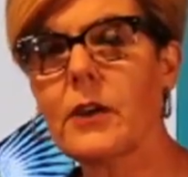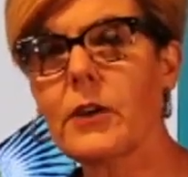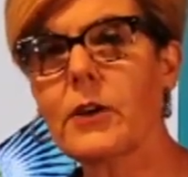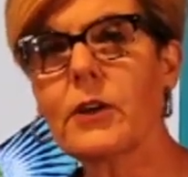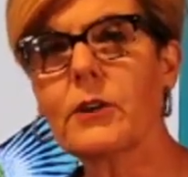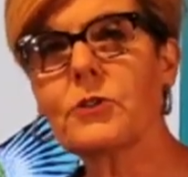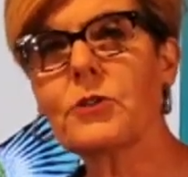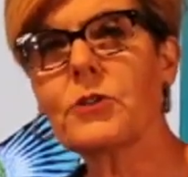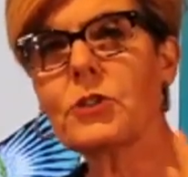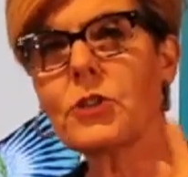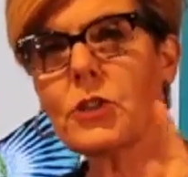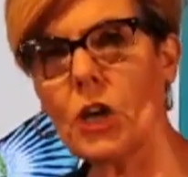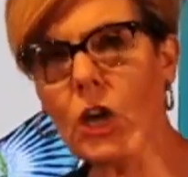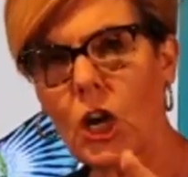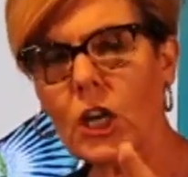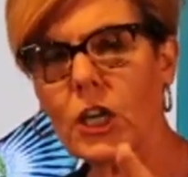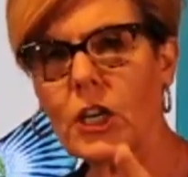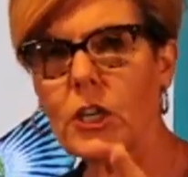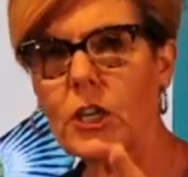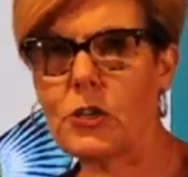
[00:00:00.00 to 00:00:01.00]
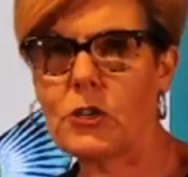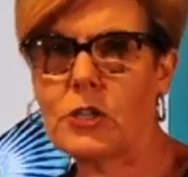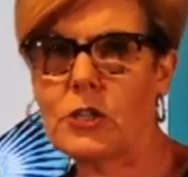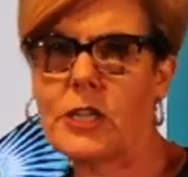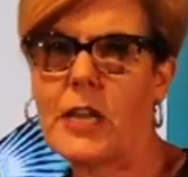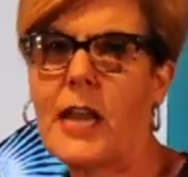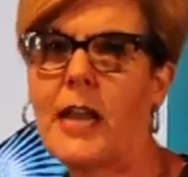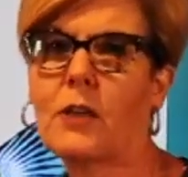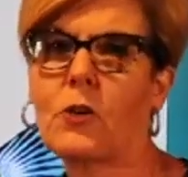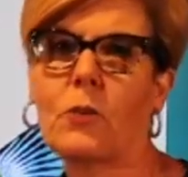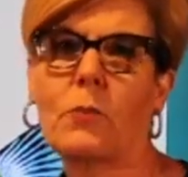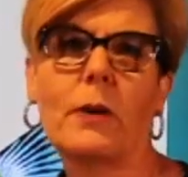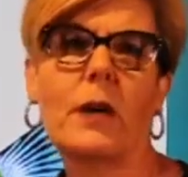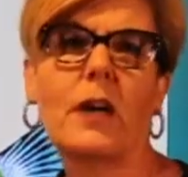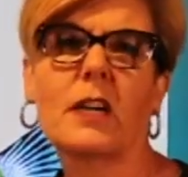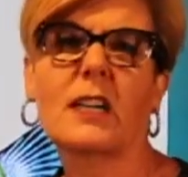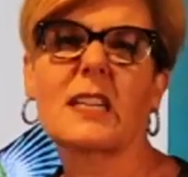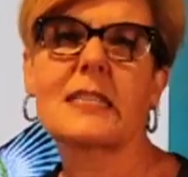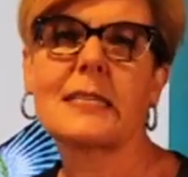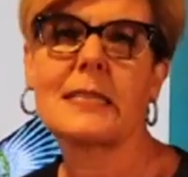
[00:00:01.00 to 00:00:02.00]
Go stock your tackle
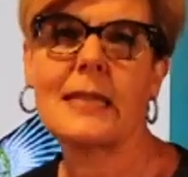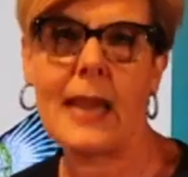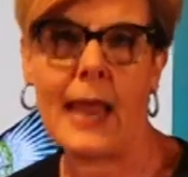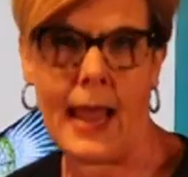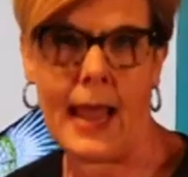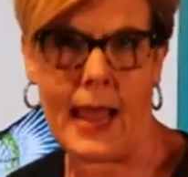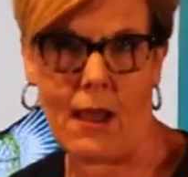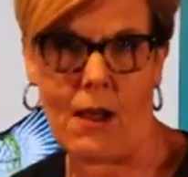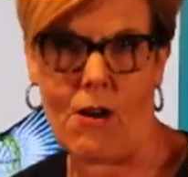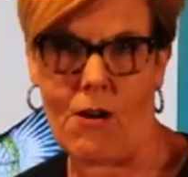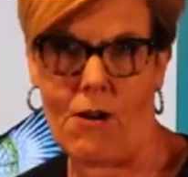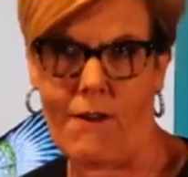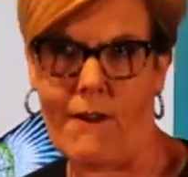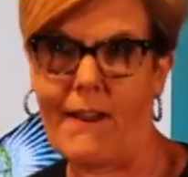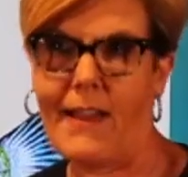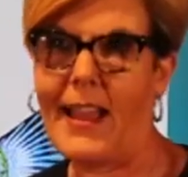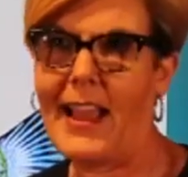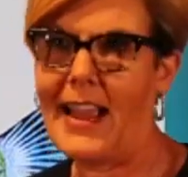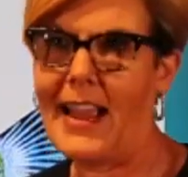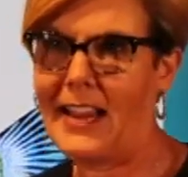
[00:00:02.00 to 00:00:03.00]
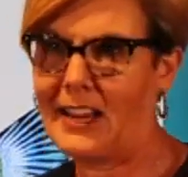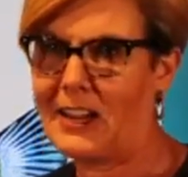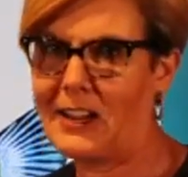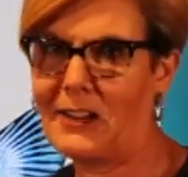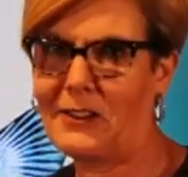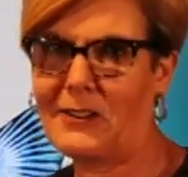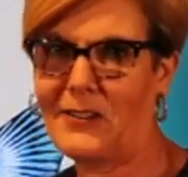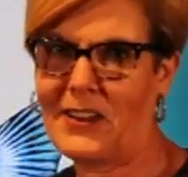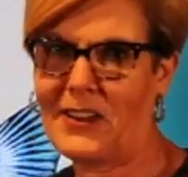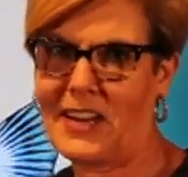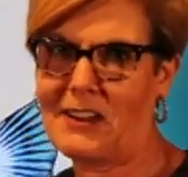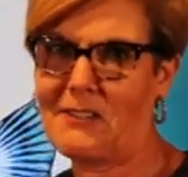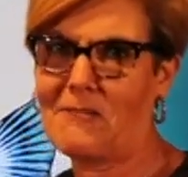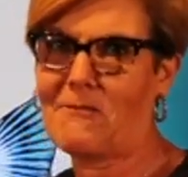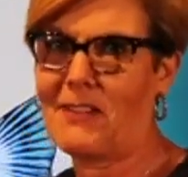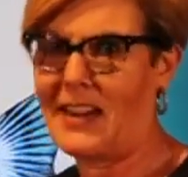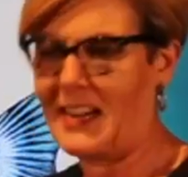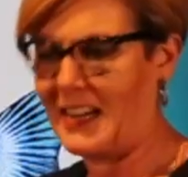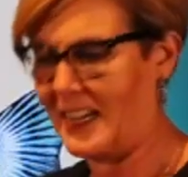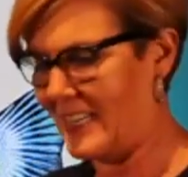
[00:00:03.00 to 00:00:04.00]
box now and go get
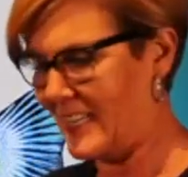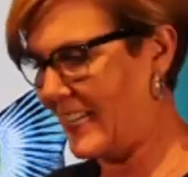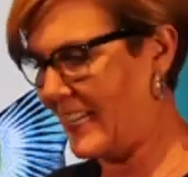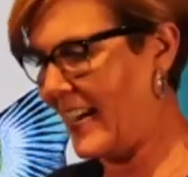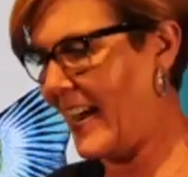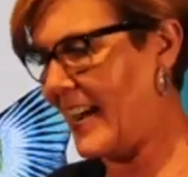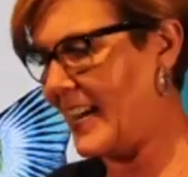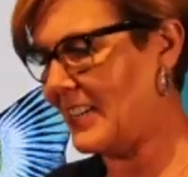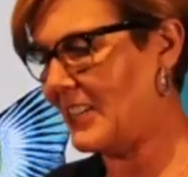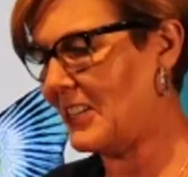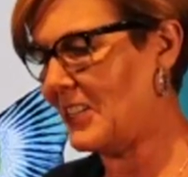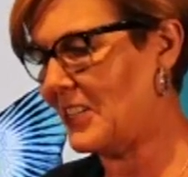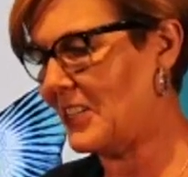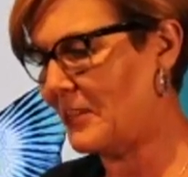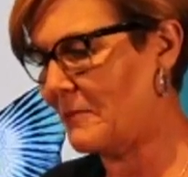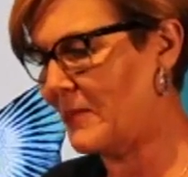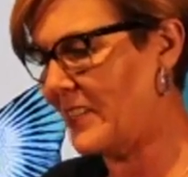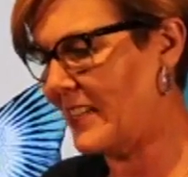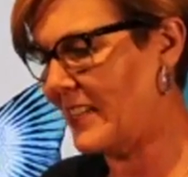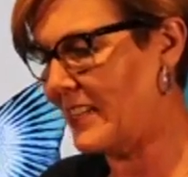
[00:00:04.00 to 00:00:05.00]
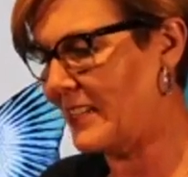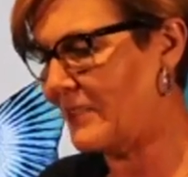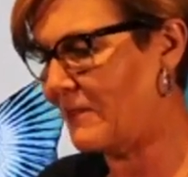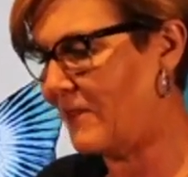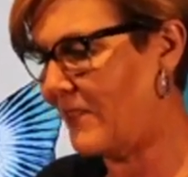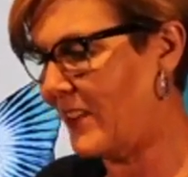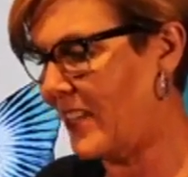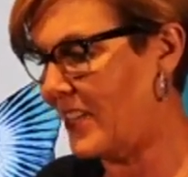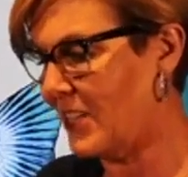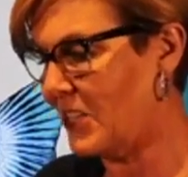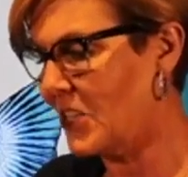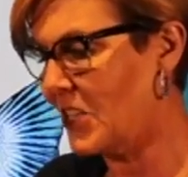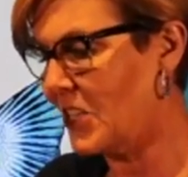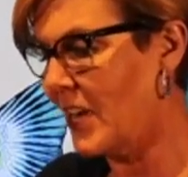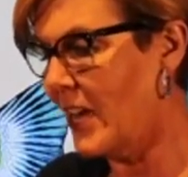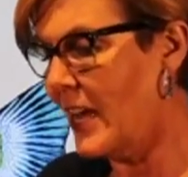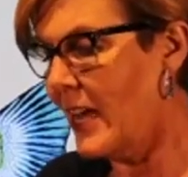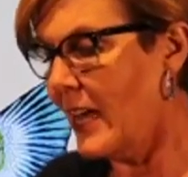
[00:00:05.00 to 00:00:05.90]
ready to catch some of these fish.